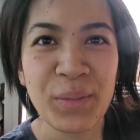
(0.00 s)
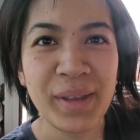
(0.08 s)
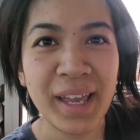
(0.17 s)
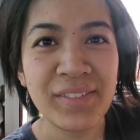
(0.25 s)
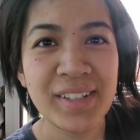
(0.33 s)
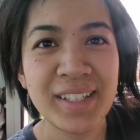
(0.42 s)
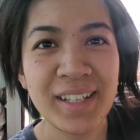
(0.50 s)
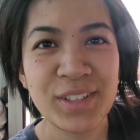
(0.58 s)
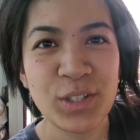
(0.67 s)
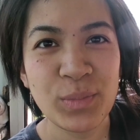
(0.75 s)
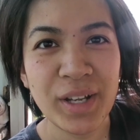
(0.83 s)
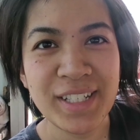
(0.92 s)
We haven't done
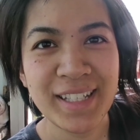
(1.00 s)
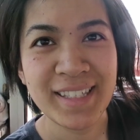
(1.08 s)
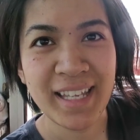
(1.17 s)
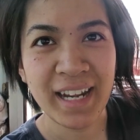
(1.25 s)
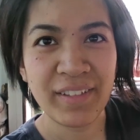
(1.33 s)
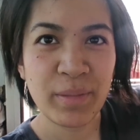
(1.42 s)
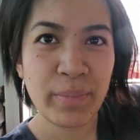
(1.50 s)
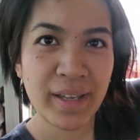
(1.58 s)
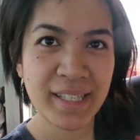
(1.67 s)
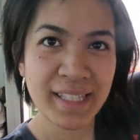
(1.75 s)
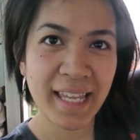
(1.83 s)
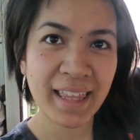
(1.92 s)
too much inside of the
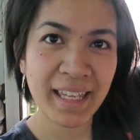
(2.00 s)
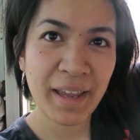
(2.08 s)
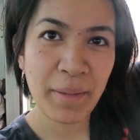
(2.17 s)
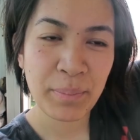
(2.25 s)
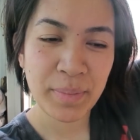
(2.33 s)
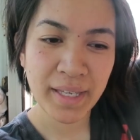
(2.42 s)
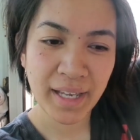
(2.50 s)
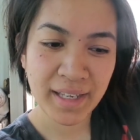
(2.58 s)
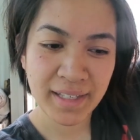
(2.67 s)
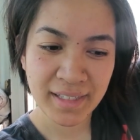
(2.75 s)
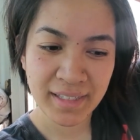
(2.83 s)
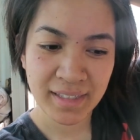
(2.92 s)
bus lately
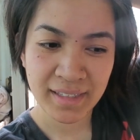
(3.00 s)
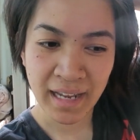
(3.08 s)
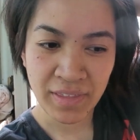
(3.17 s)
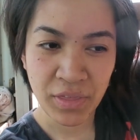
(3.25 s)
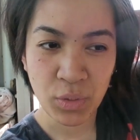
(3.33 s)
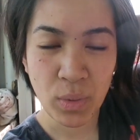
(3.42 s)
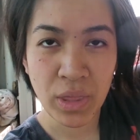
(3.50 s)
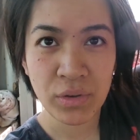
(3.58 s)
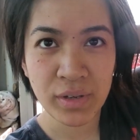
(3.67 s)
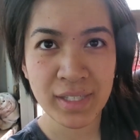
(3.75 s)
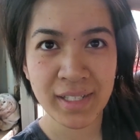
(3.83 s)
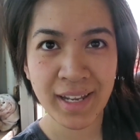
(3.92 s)
because now that the
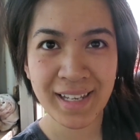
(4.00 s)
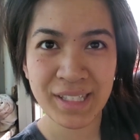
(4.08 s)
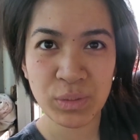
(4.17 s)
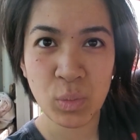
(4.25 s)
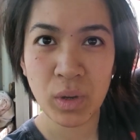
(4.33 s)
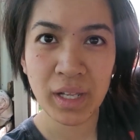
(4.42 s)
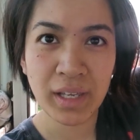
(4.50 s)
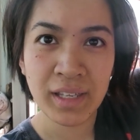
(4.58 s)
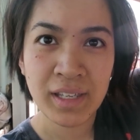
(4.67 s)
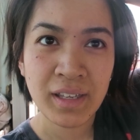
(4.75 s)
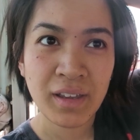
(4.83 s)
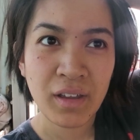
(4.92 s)
weather is nice, we want
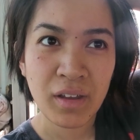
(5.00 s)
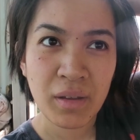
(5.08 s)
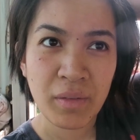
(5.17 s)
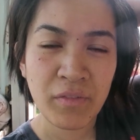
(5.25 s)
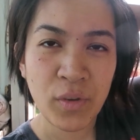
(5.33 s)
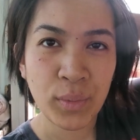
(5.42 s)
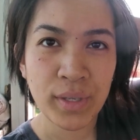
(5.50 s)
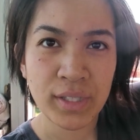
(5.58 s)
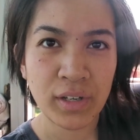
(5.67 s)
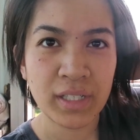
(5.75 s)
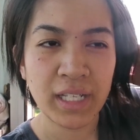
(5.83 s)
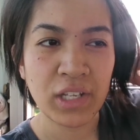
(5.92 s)
to
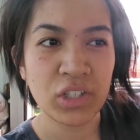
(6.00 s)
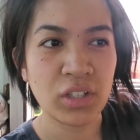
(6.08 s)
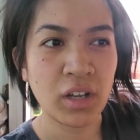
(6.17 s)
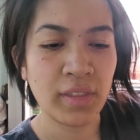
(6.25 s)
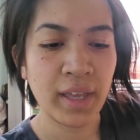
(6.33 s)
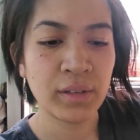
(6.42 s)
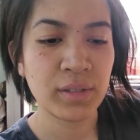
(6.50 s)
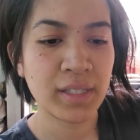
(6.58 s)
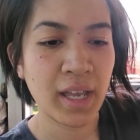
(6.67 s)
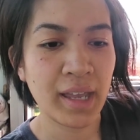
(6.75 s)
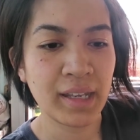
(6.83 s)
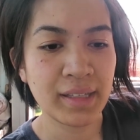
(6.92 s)
focus our attention on the
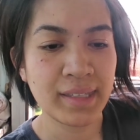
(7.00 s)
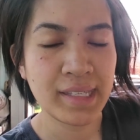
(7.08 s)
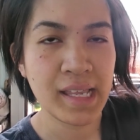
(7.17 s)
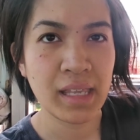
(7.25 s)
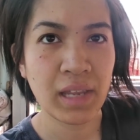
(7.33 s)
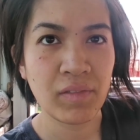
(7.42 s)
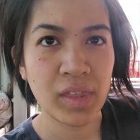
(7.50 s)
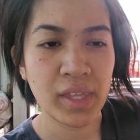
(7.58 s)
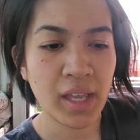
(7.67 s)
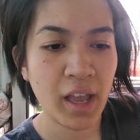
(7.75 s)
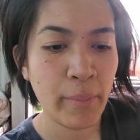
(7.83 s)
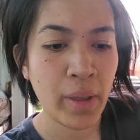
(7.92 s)
outside and sealing
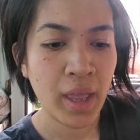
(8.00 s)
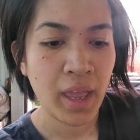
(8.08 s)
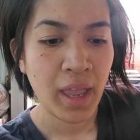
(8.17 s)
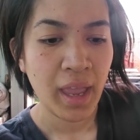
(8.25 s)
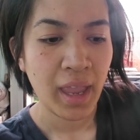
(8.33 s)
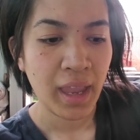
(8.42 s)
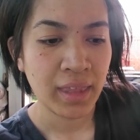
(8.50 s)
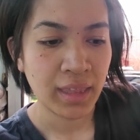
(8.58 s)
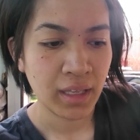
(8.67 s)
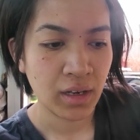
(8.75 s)
everything up, and